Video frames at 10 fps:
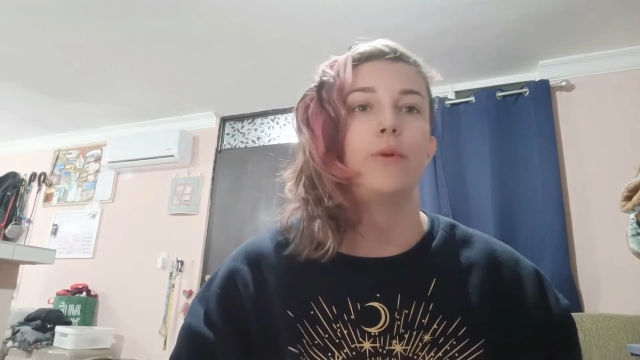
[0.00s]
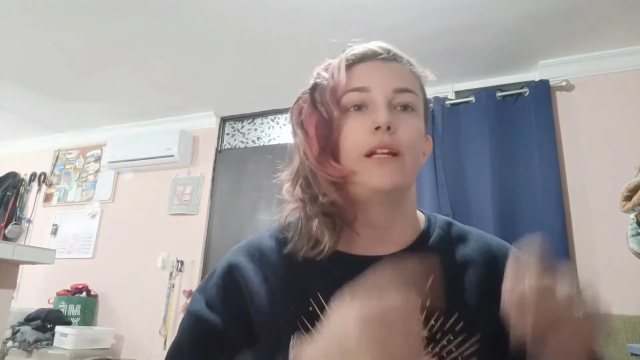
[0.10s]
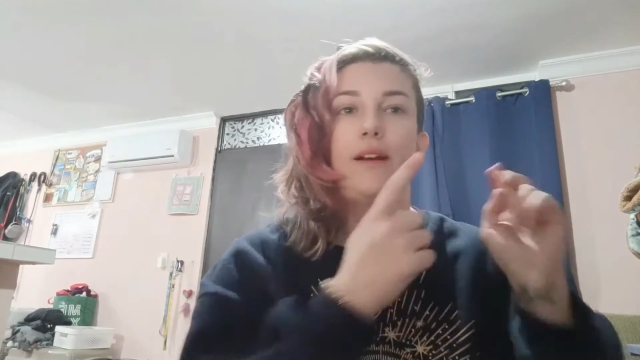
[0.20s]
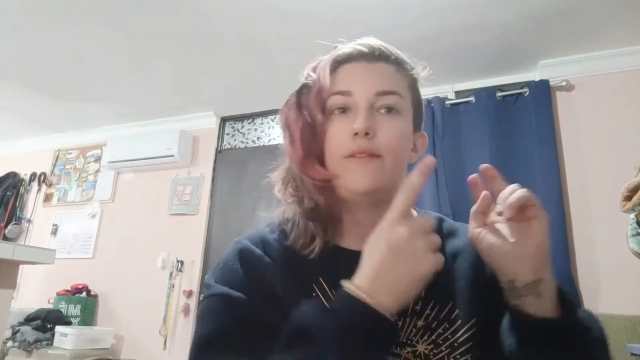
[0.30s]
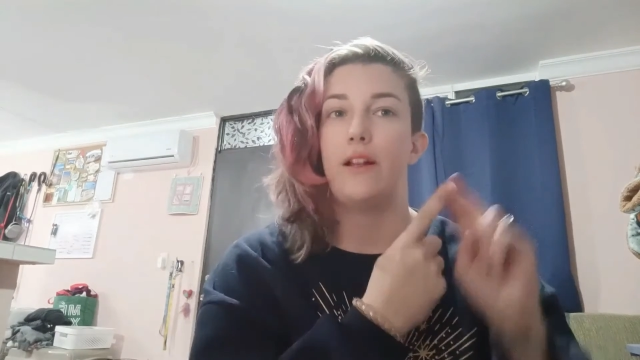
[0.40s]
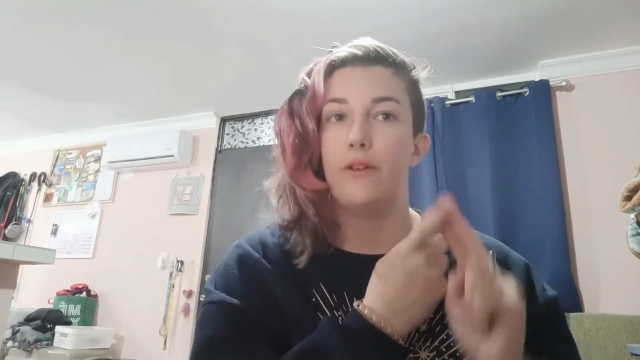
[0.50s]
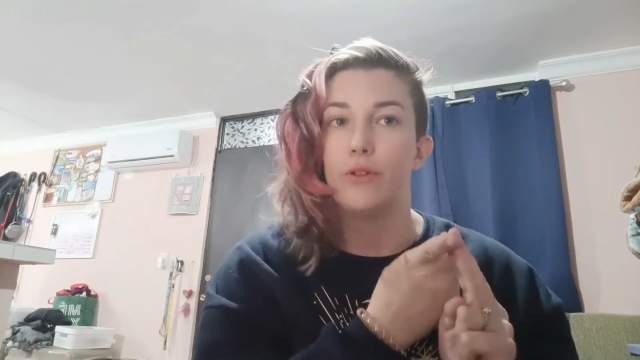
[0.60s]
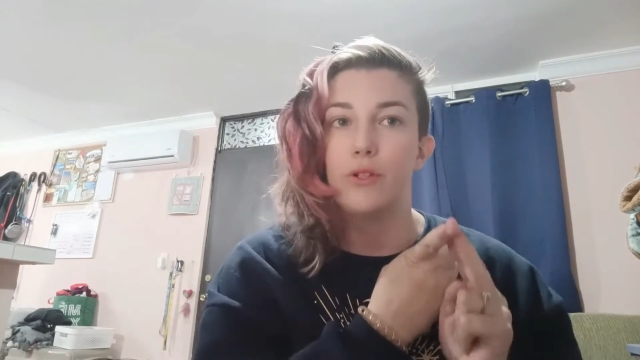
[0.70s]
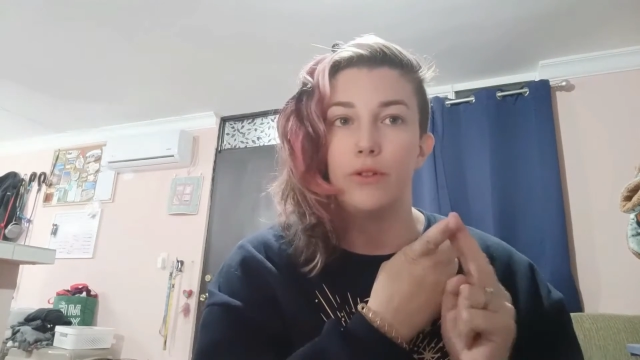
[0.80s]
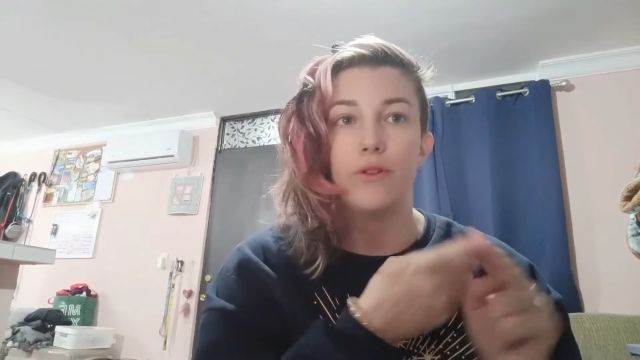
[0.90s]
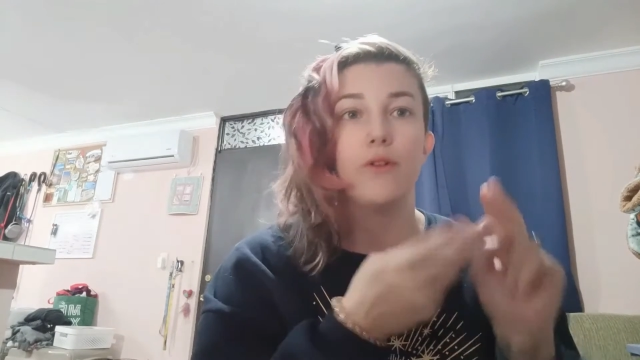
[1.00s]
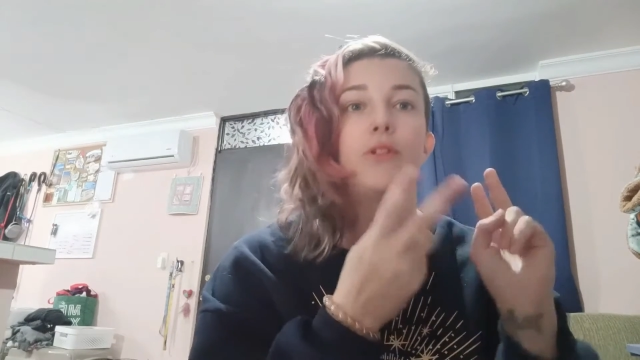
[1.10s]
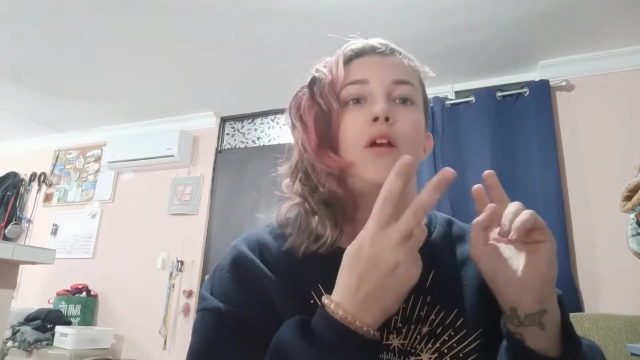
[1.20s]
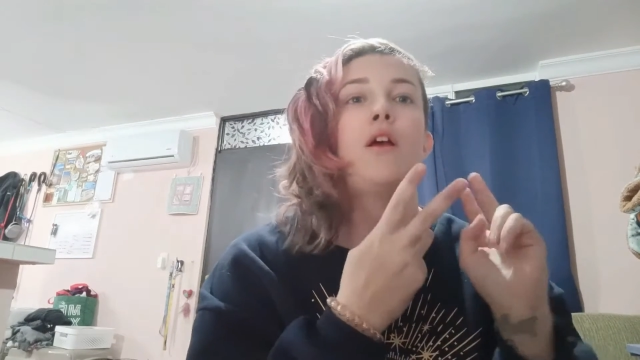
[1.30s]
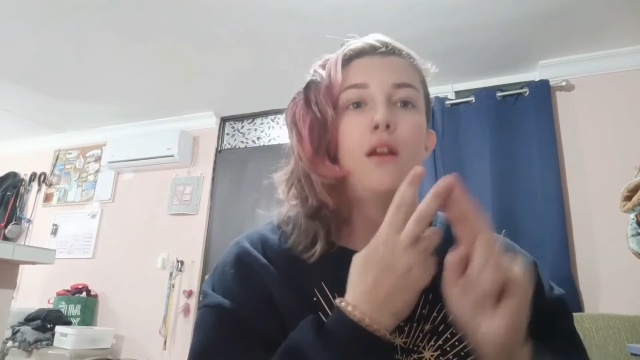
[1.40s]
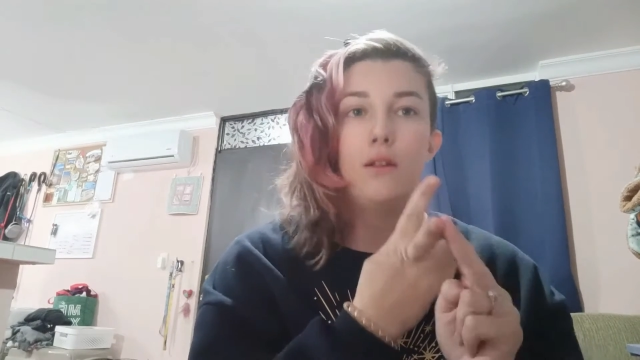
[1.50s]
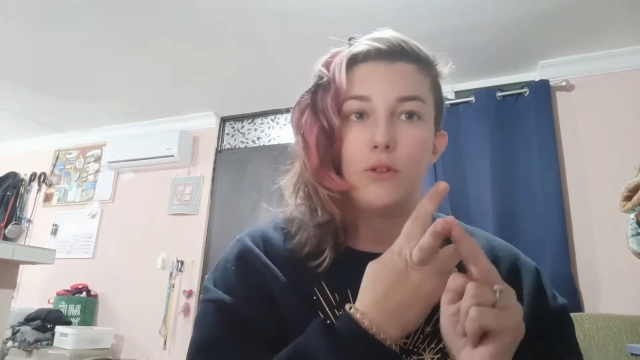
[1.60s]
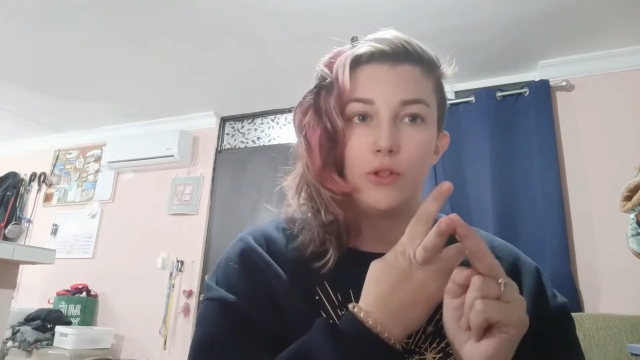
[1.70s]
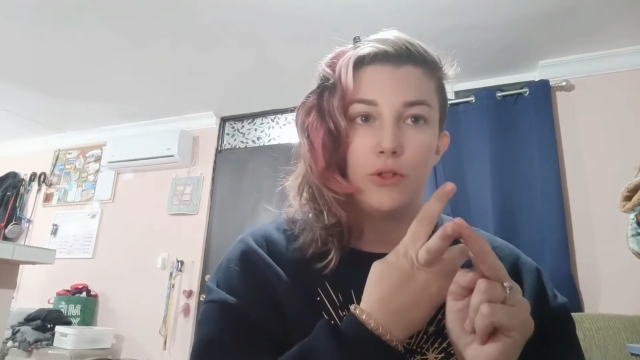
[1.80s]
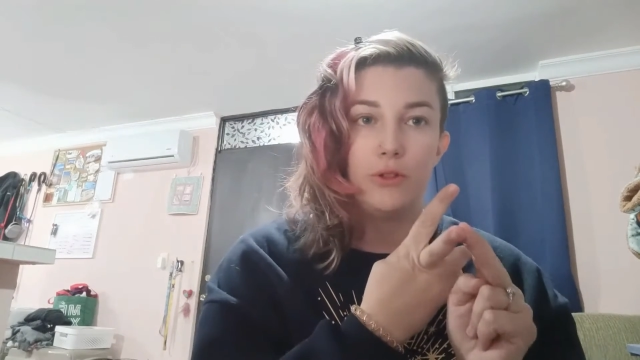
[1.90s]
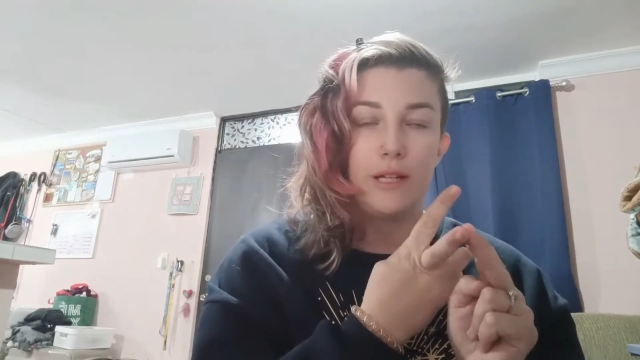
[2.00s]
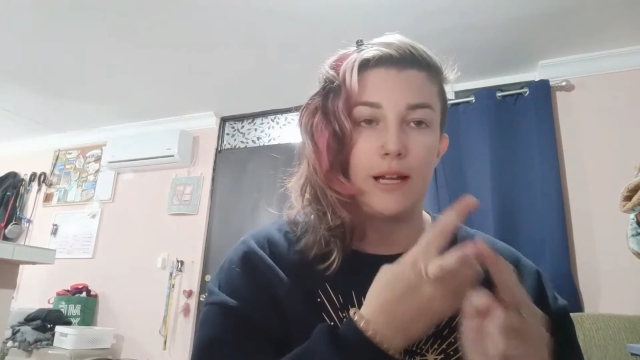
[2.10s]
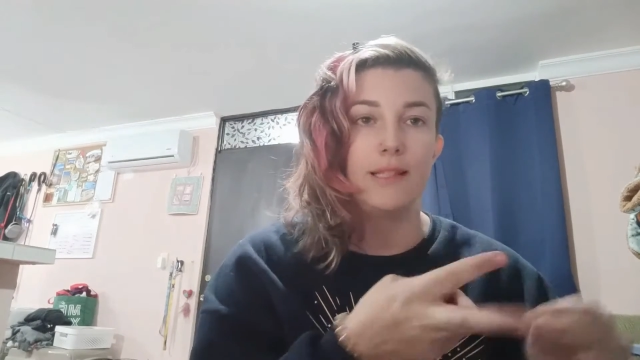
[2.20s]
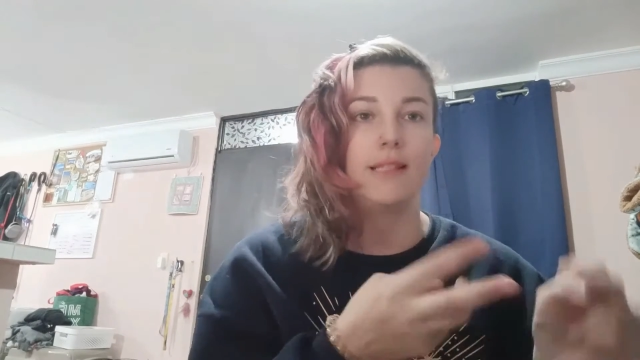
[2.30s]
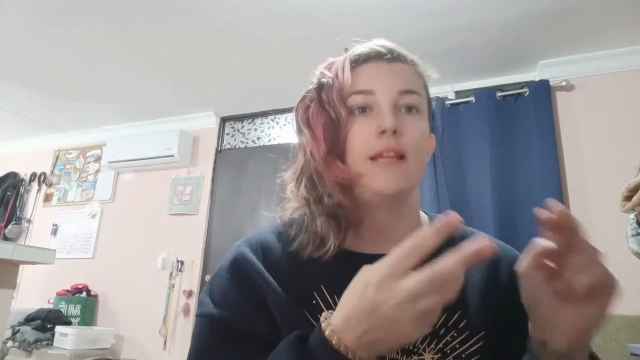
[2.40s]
we're going to have that nosotros, nosotras,